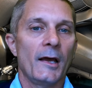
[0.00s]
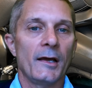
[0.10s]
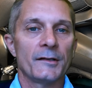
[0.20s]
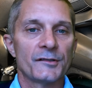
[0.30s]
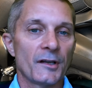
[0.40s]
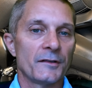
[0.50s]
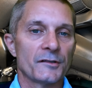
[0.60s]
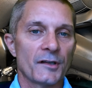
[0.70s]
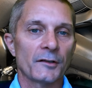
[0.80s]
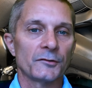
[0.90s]
and
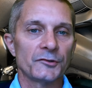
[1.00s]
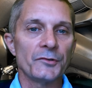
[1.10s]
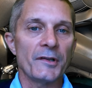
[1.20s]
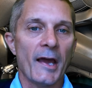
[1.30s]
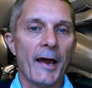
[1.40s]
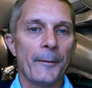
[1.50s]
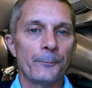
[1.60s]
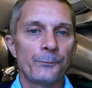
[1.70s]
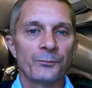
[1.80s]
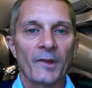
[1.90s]
send the signal to the app.